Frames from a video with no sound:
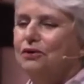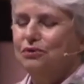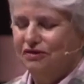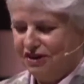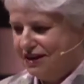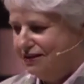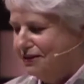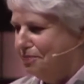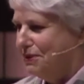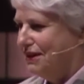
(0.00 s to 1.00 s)
would have
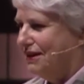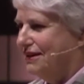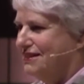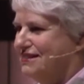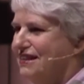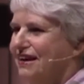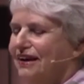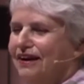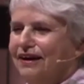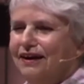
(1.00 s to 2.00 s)
hated it because
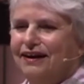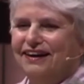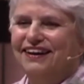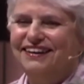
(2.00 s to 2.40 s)
uh,